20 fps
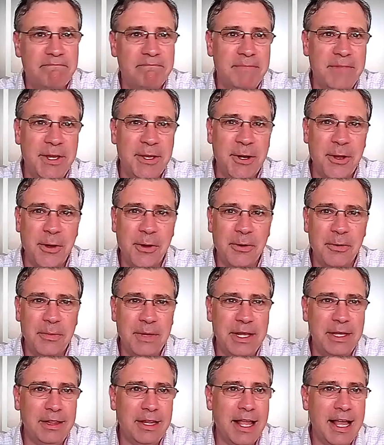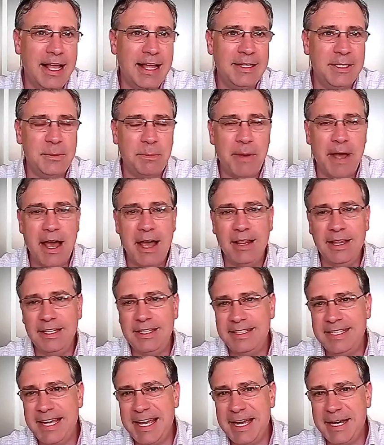you know, Elon's
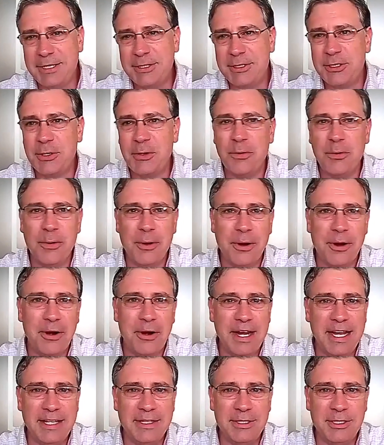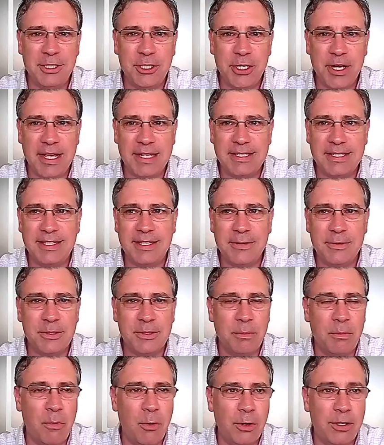politics or it's just there's
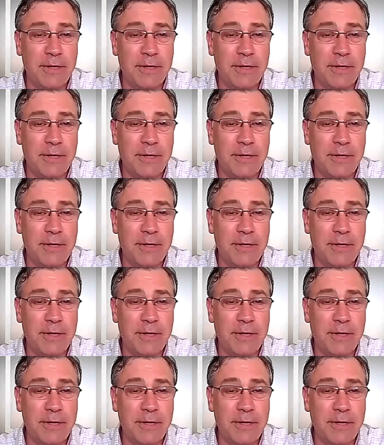more